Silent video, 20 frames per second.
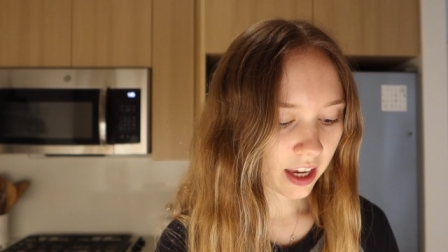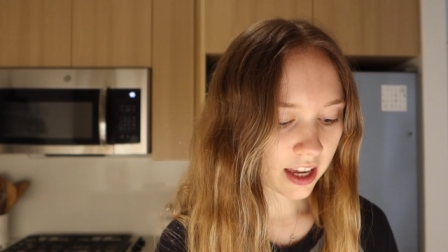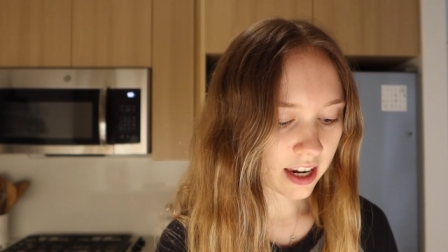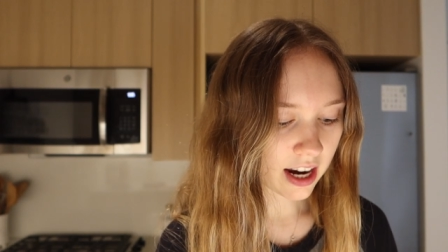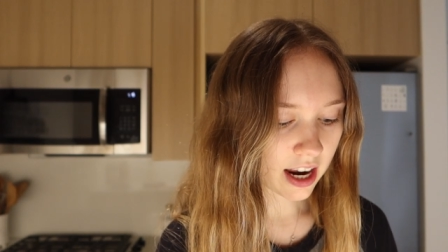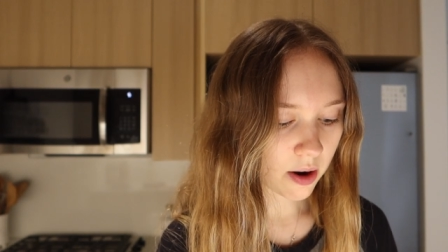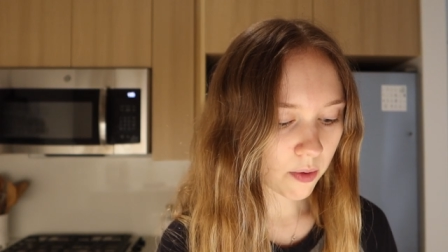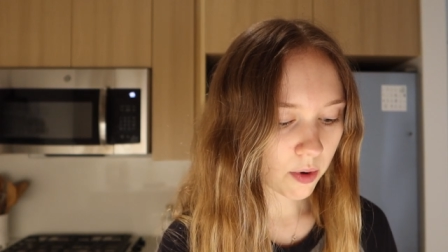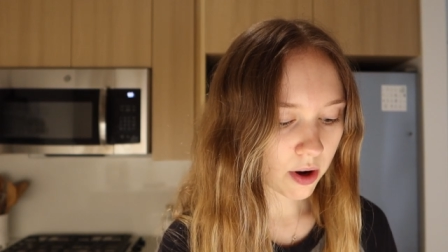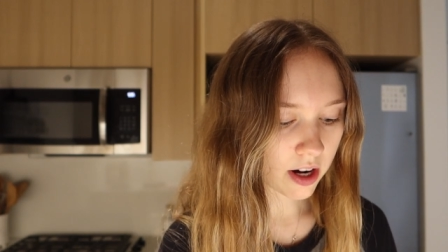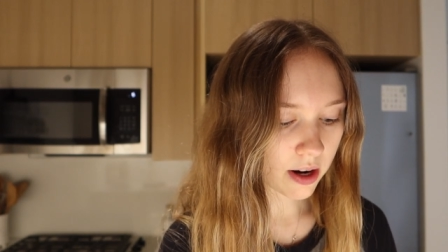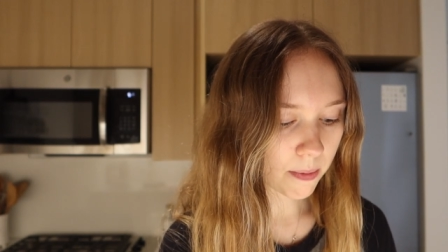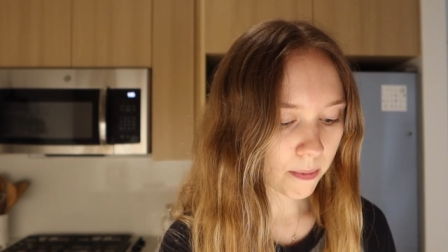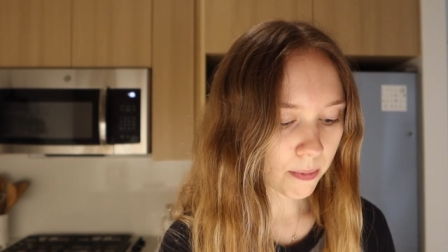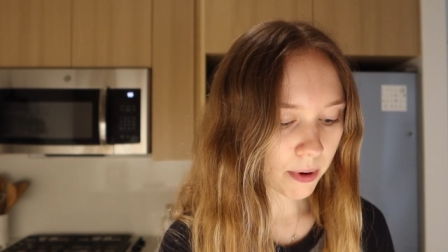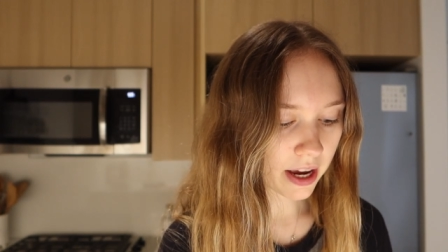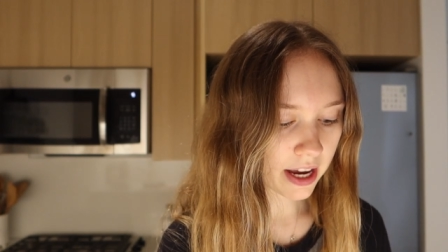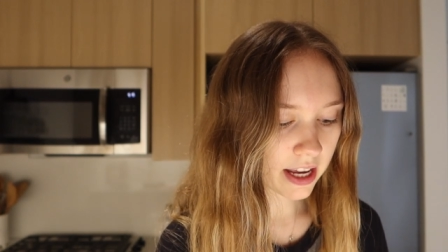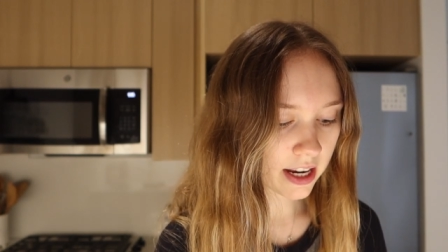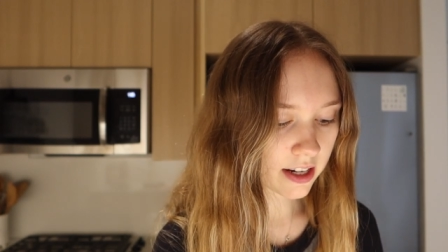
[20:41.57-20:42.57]
And I want a
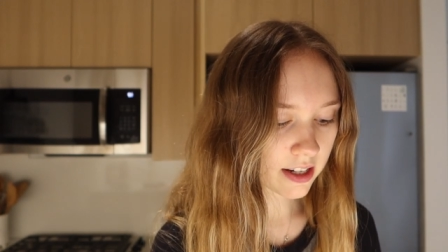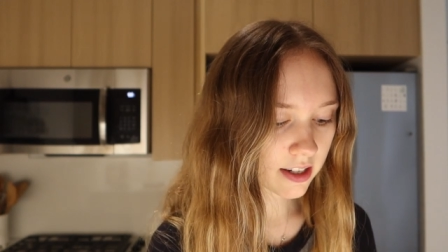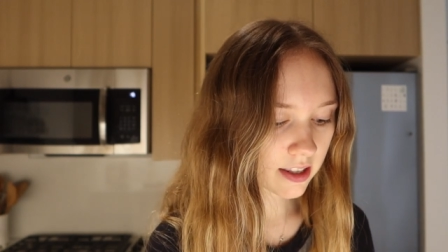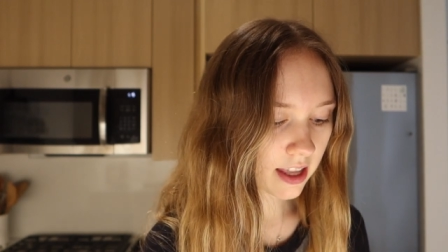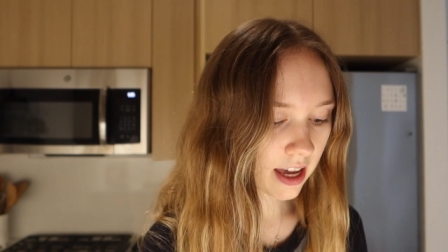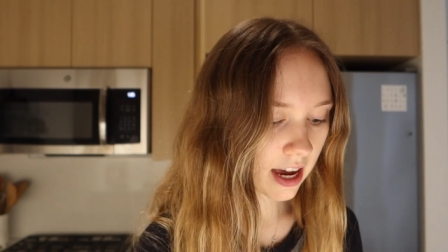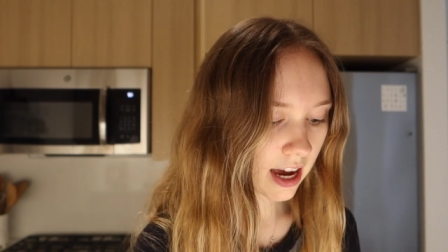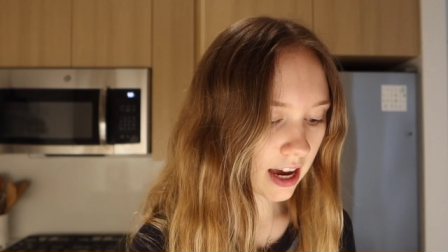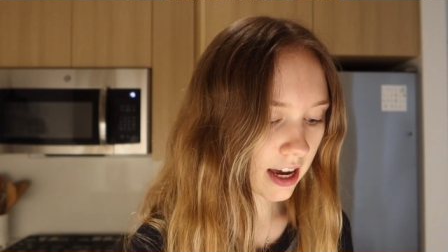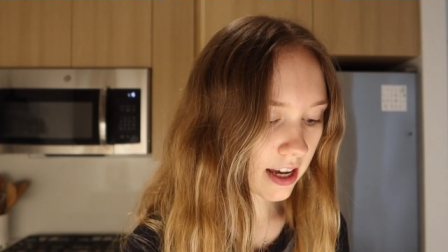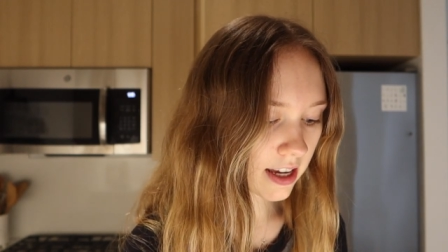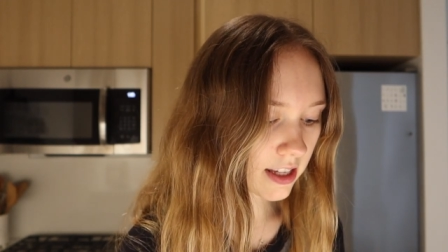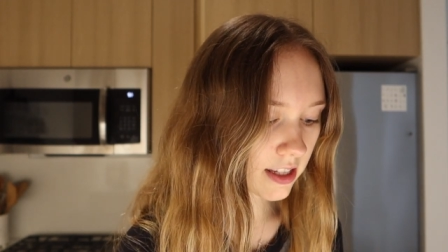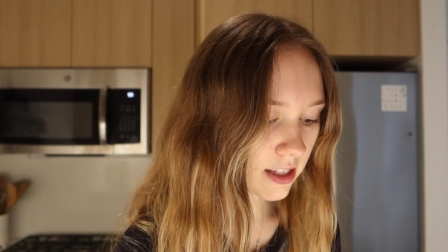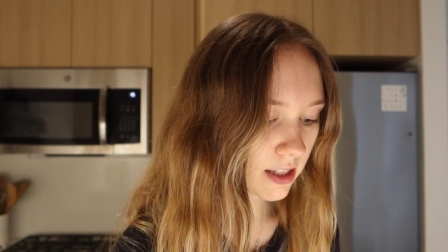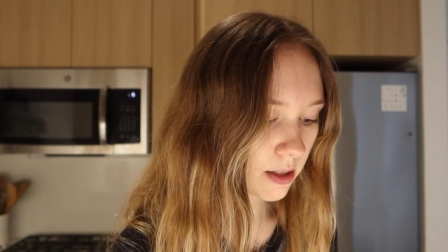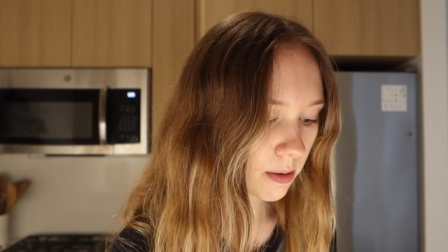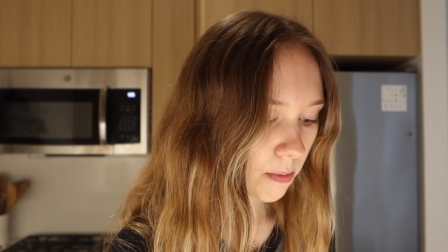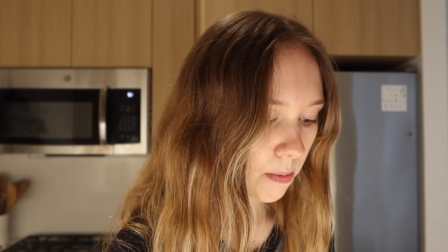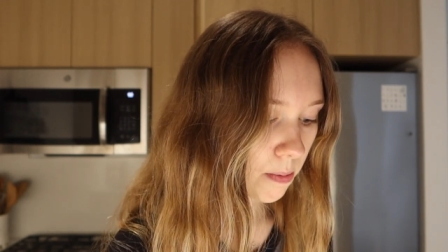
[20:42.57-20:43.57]
bite that
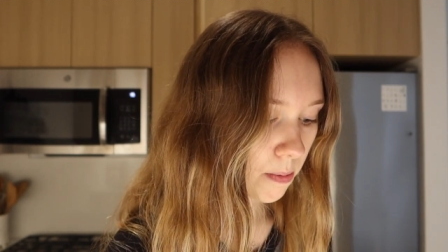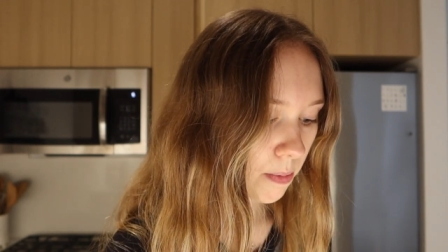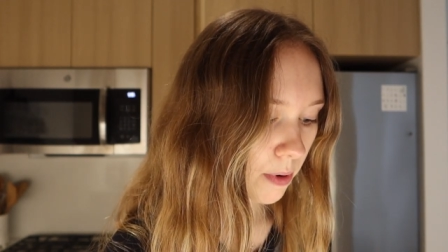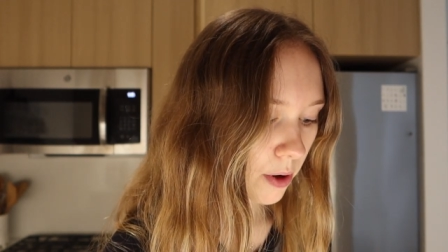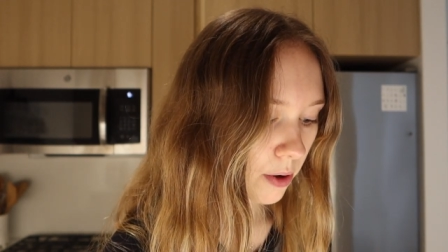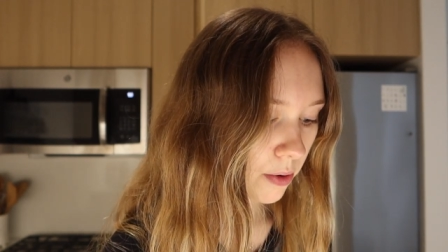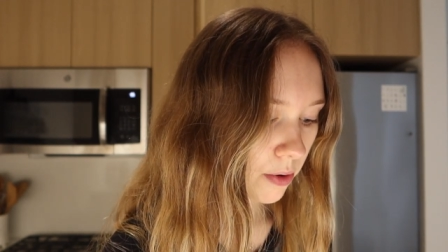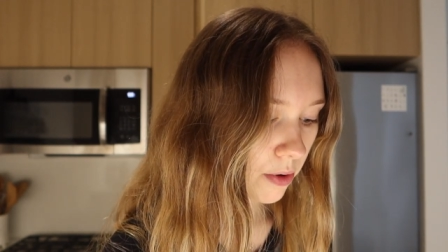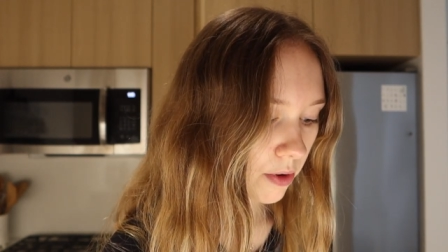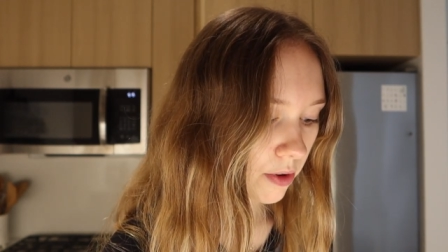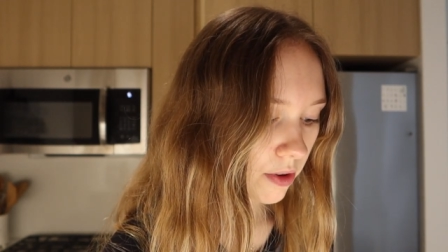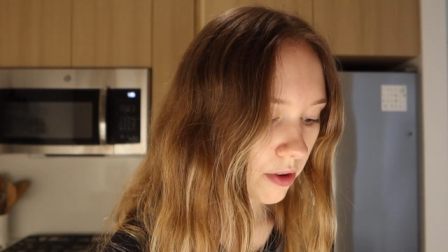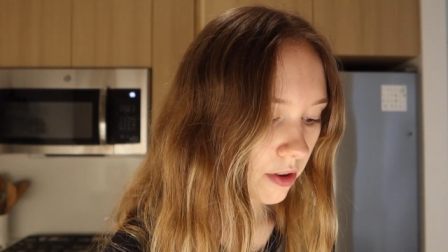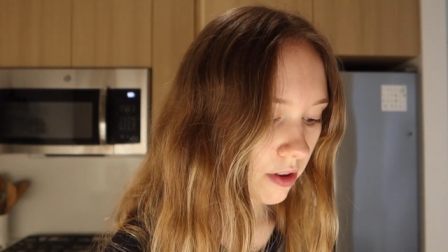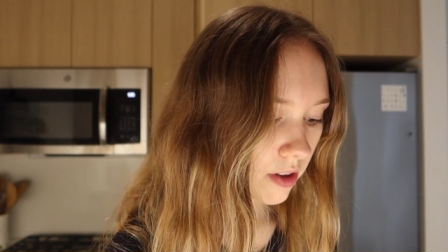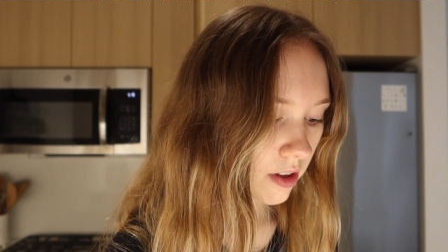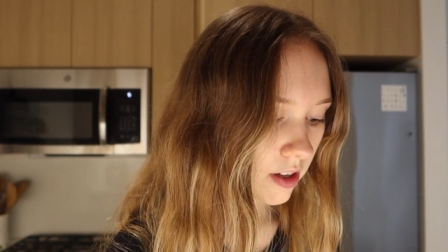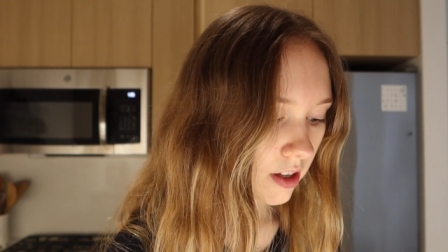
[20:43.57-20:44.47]
has both